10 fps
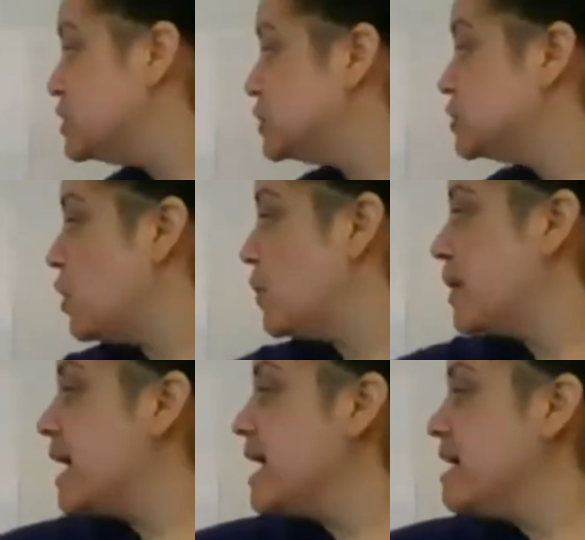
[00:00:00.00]

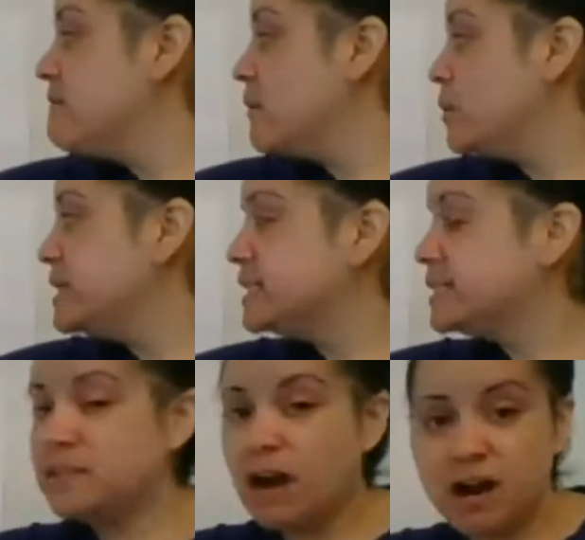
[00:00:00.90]
So if we
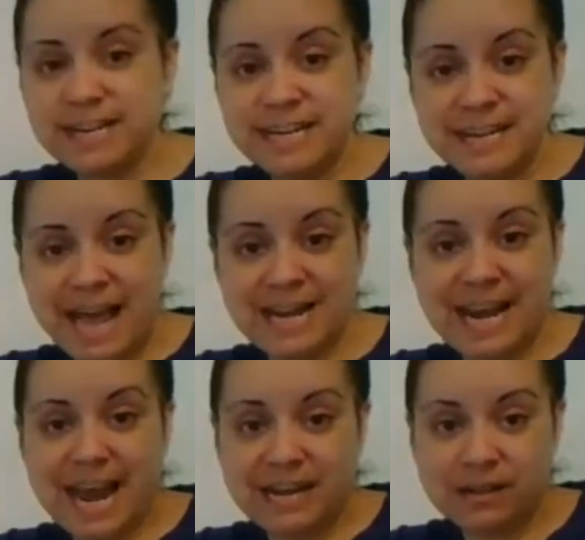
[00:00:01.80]
started
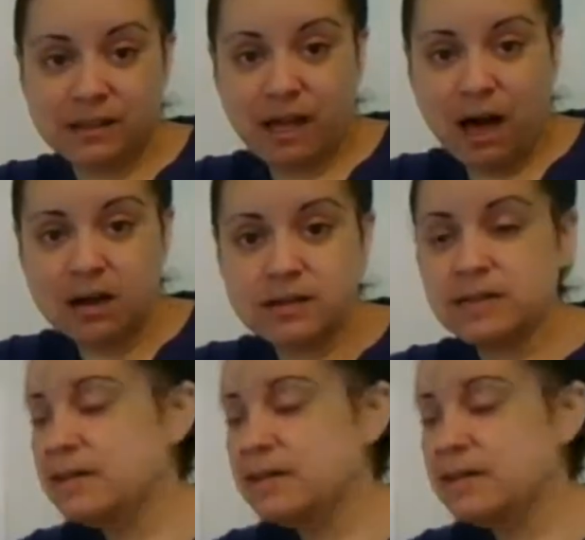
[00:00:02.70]
at 8 o'clock